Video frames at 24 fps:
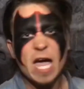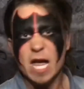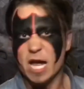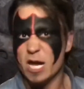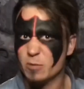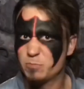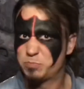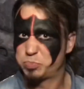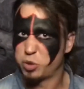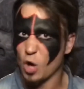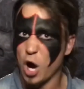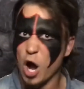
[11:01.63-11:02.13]
in
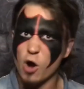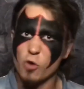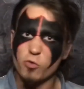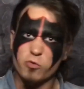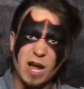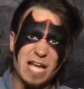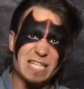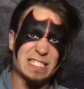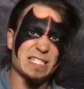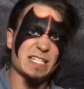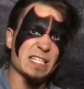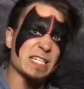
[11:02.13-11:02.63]
pro
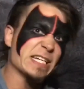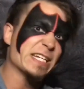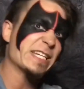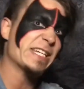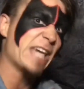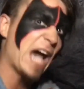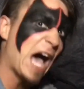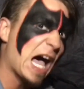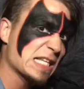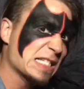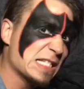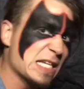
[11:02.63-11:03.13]
wrestling
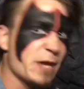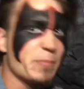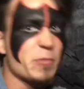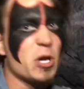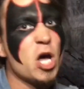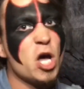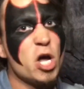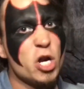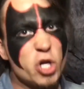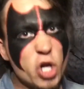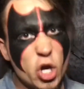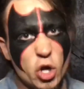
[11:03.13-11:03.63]
gossip,
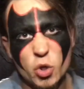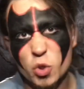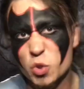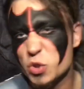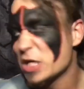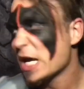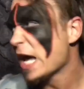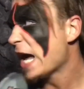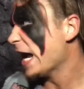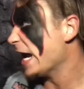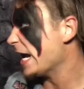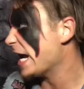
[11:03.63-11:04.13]
news,
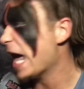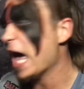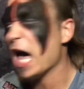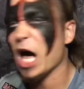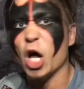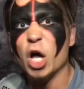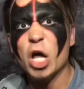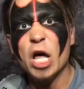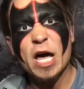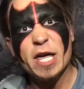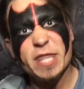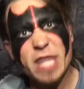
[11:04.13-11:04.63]
and hell,
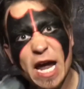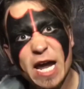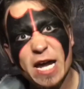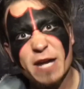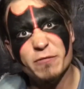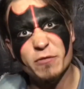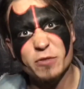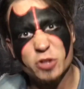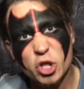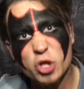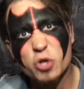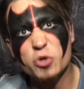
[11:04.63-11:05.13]
they
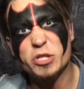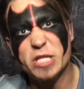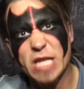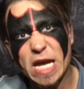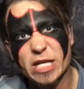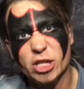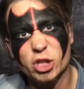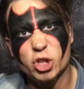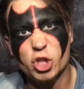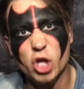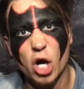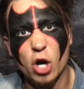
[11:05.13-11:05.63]
even do
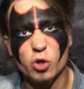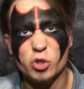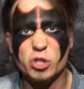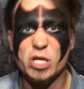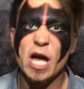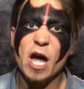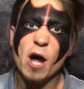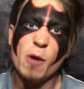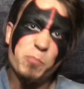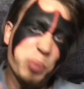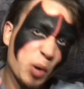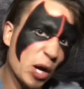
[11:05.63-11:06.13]
dick jokes,
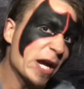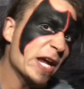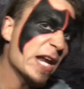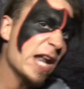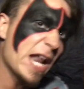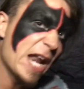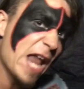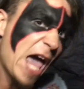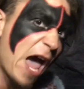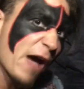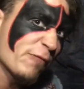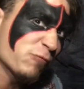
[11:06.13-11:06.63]
bringing
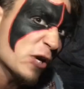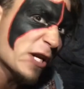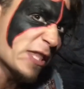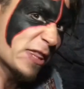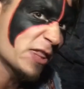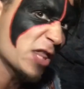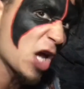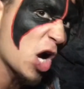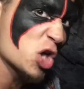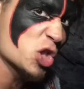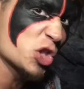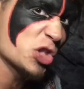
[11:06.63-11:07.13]
it every
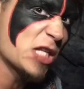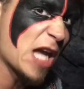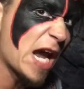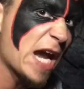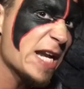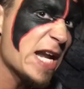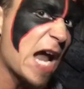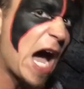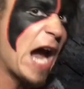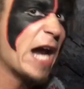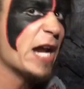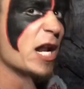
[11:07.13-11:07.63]
Thursday
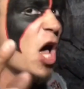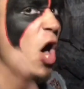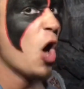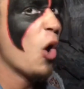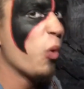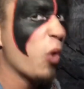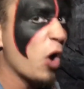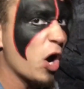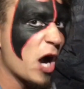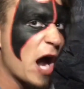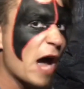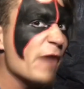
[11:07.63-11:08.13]
night.
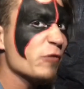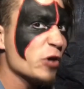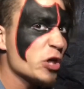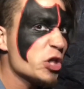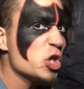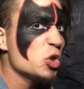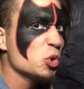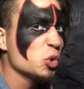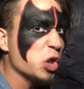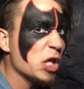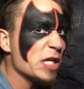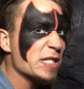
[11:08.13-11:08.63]
Wherever
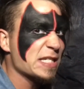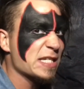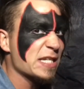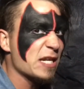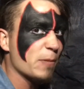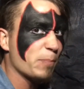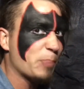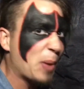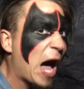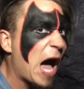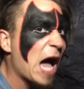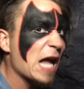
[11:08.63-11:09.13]
you listen to
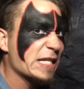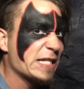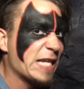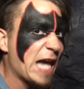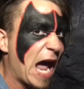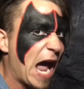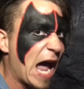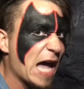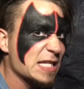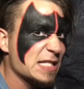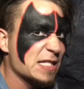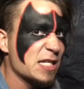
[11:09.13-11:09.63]

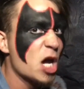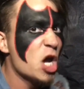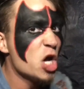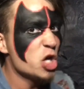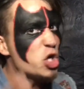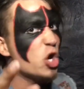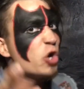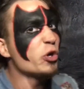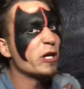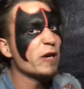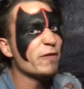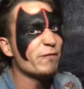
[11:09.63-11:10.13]
podcasts,
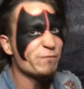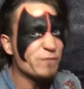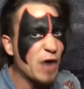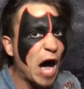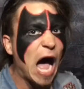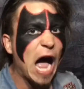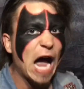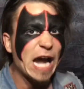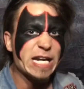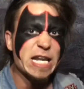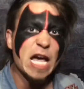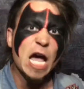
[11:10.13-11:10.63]
you can find